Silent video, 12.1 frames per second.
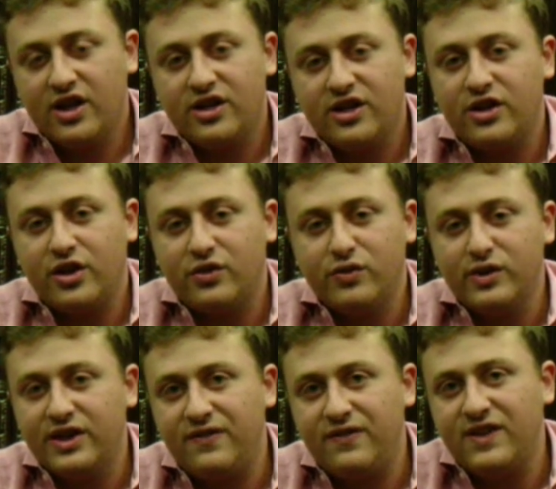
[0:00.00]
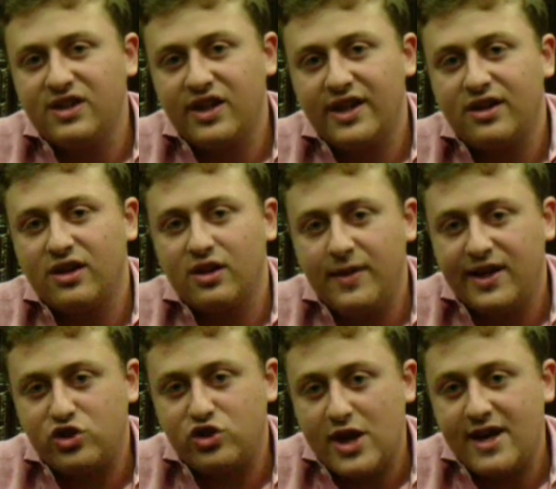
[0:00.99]
you really feel like you're going to make a
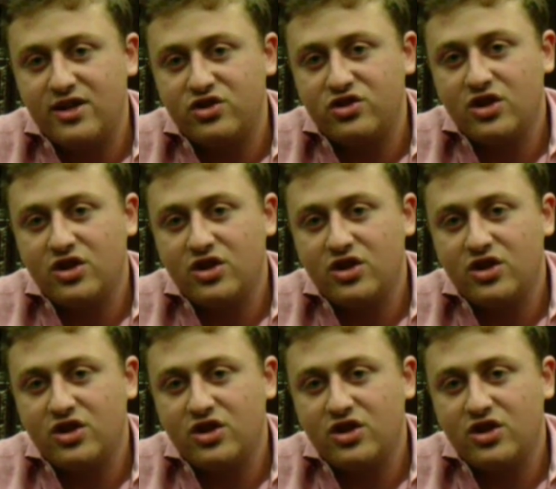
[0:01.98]
change.